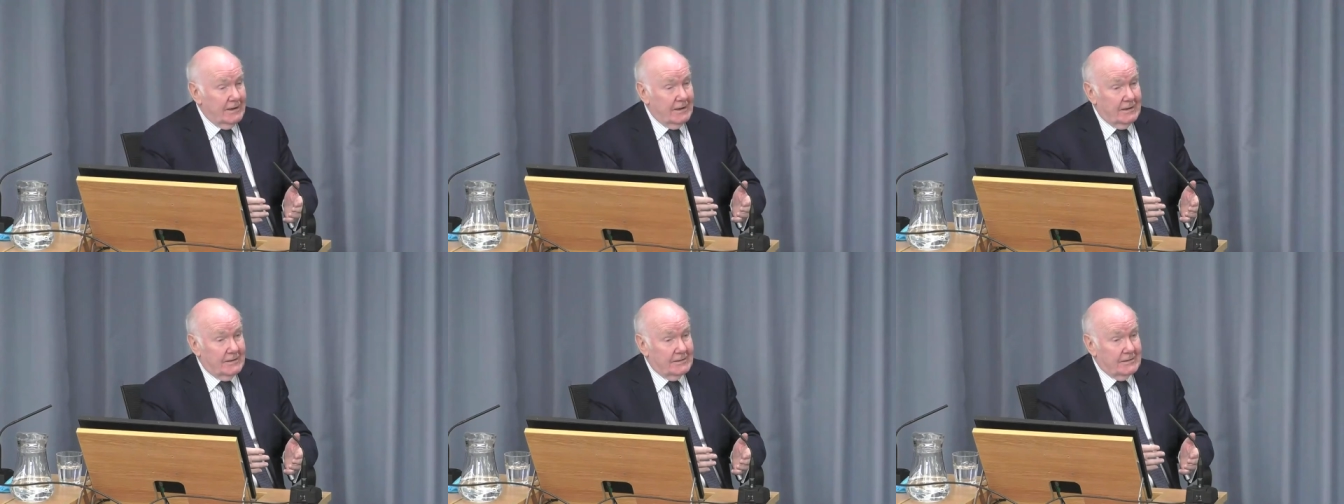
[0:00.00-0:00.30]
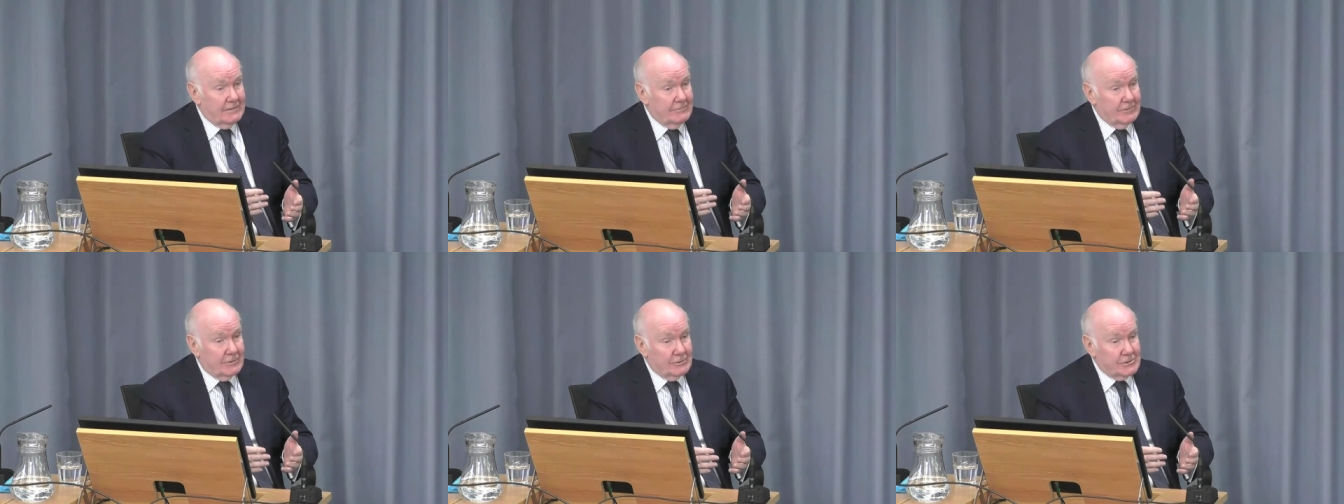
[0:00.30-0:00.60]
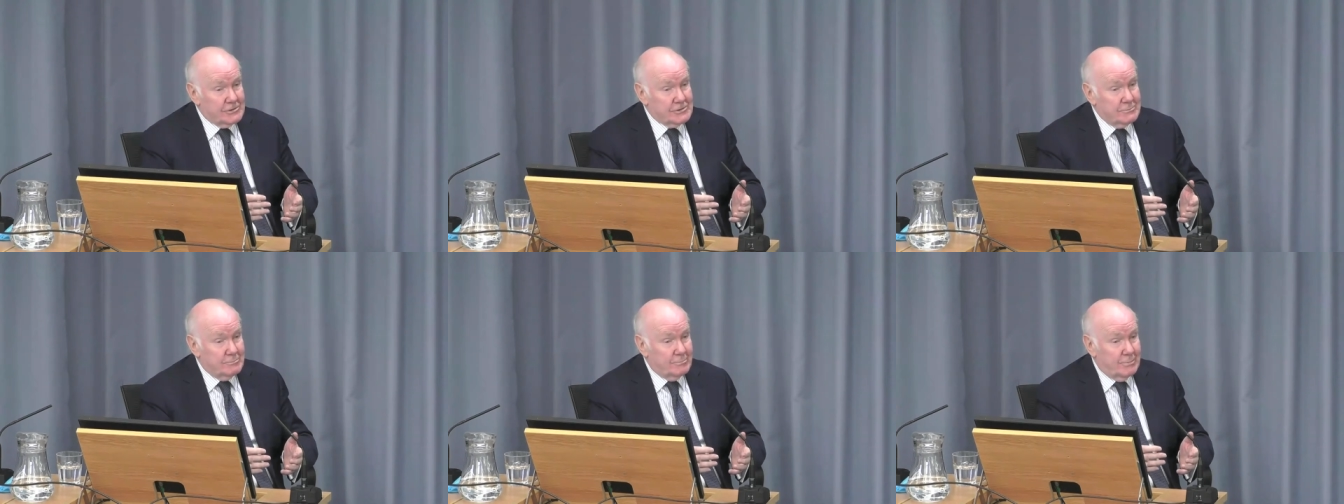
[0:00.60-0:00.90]
uh,
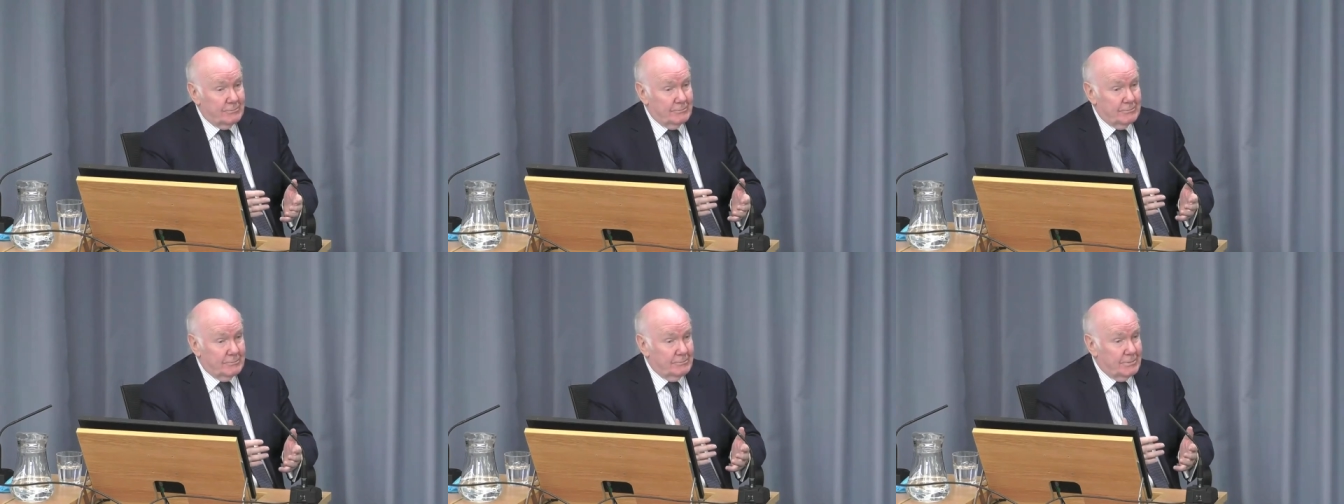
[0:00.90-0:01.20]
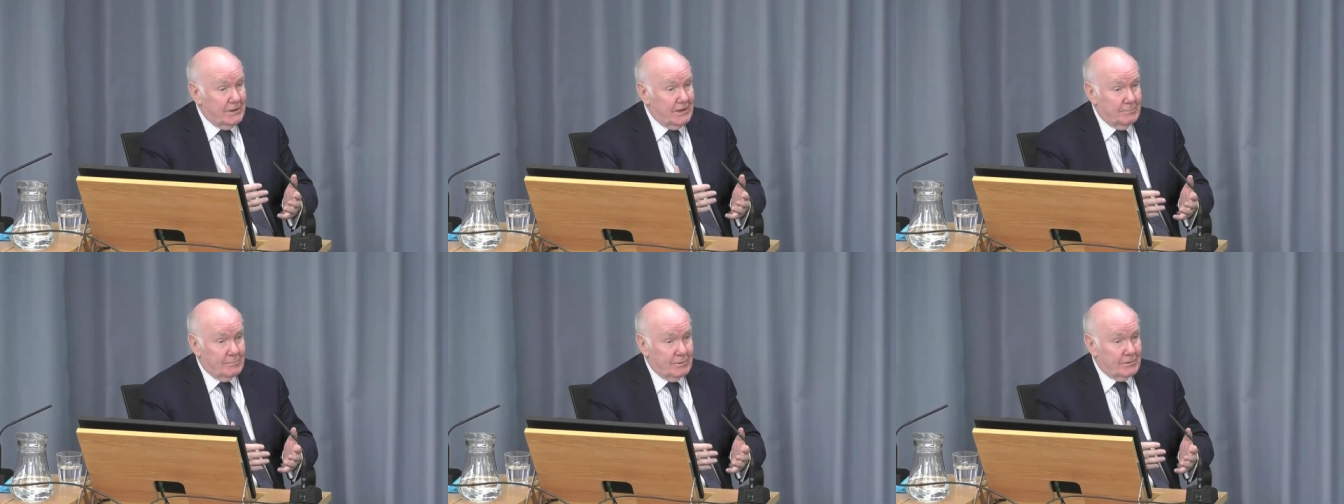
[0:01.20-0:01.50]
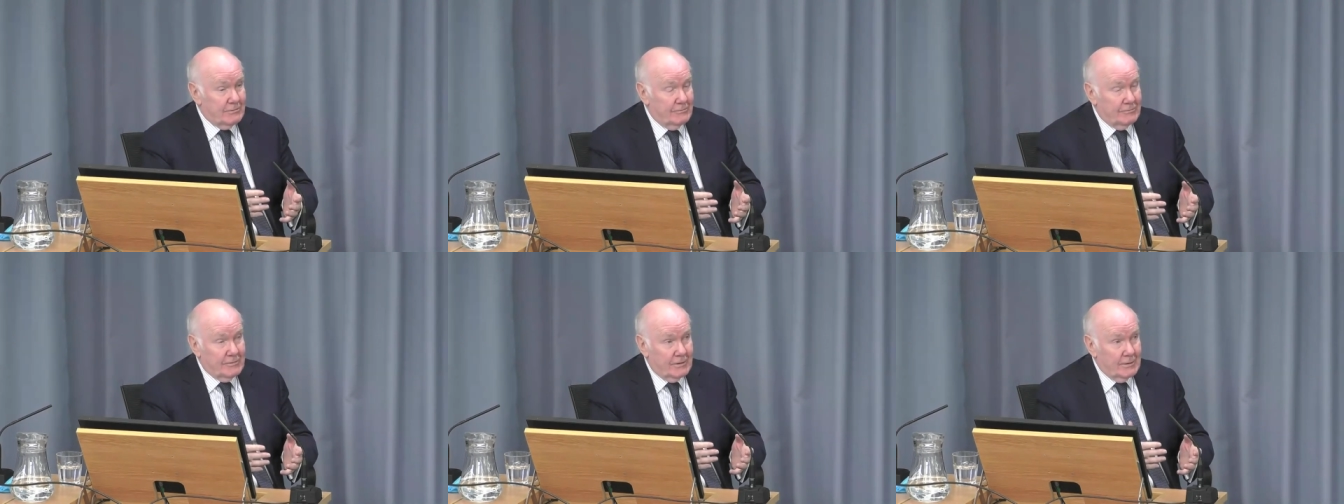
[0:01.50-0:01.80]
devolution
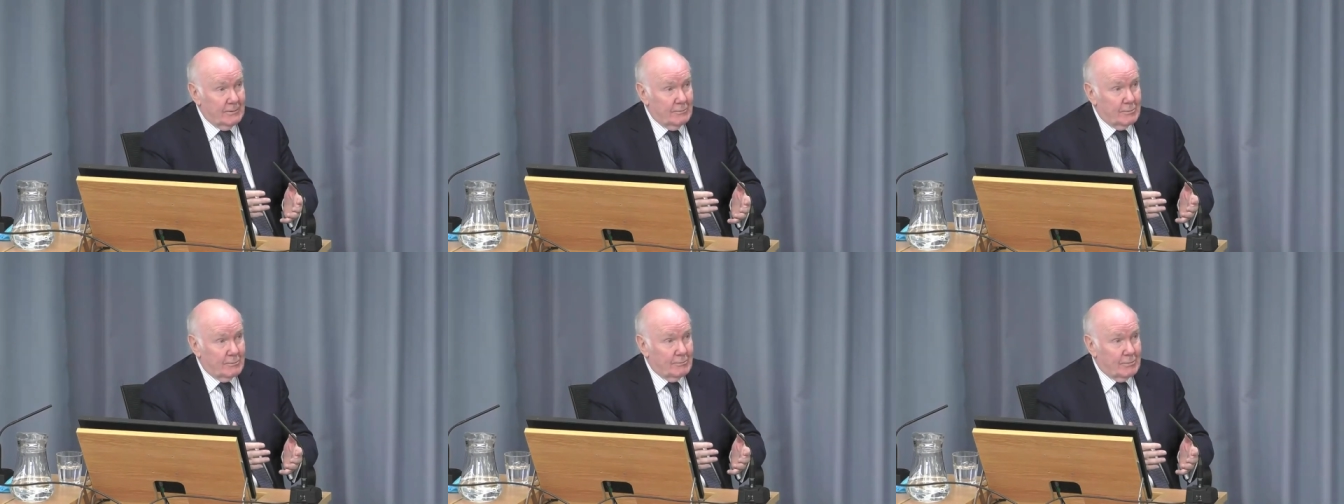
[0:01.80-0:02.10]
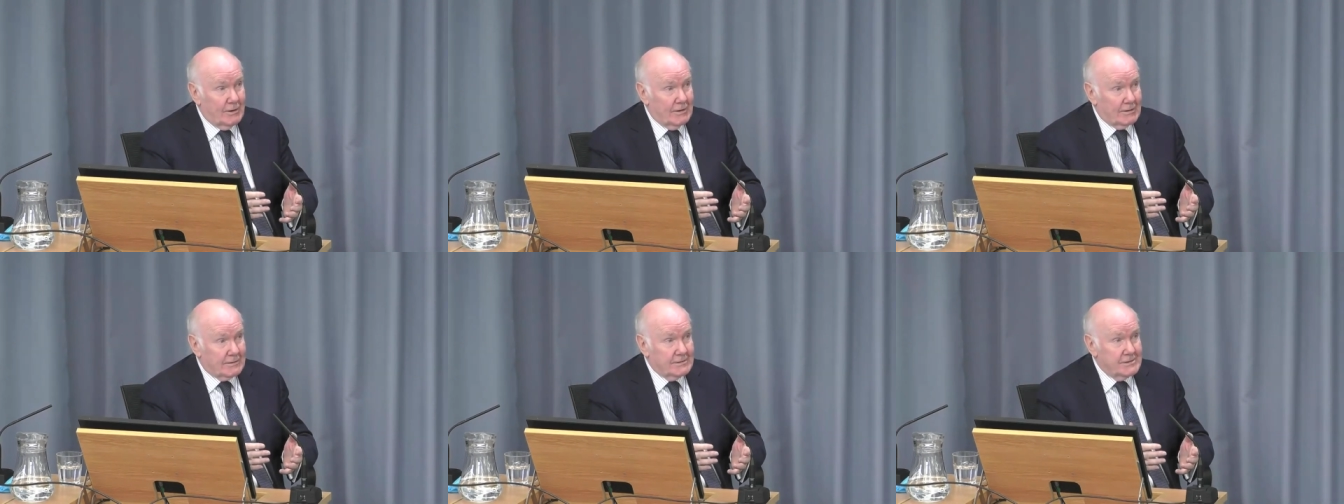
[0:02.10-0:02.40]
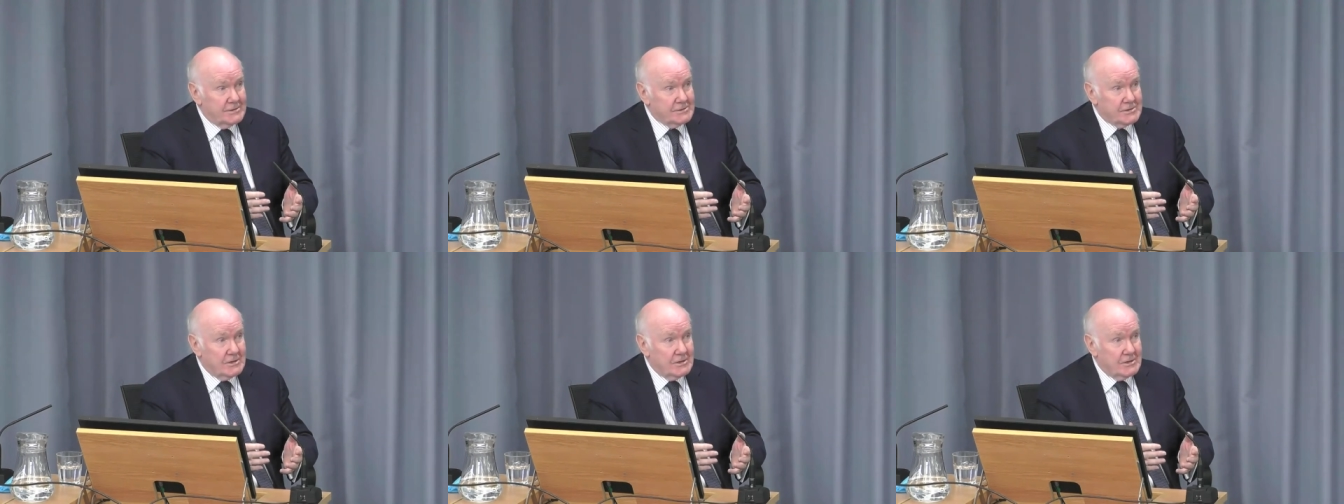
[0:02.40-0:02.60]
paper of the Labour Party.